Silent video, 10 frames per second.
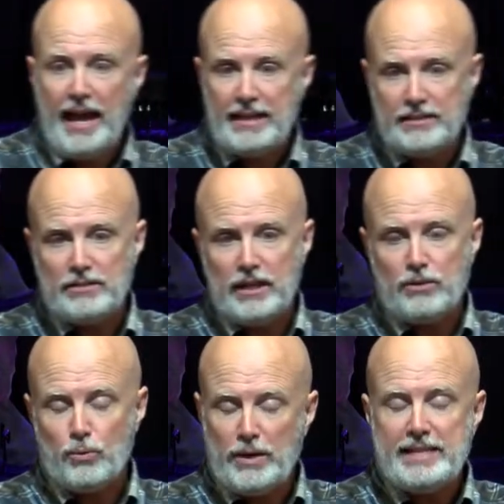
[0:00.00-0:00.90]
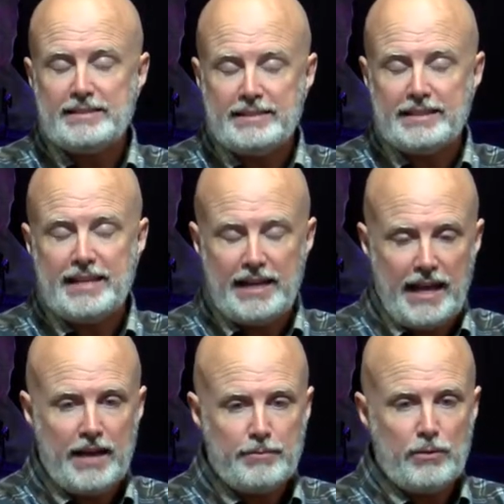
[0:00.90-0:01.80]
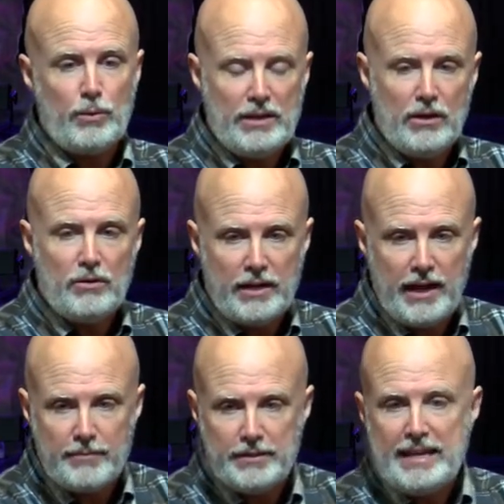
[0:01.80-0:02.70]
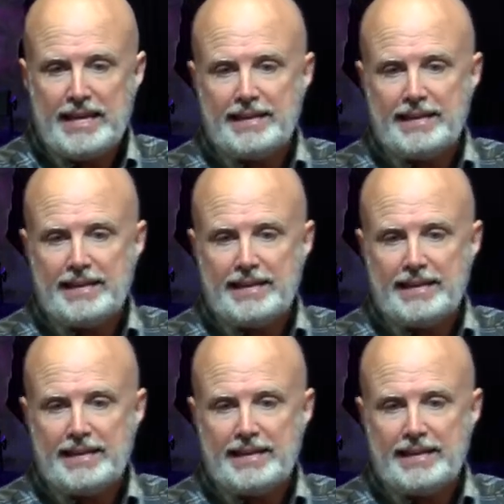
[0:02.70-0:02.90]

And, it's, and the reason that that happened, and we know it happened,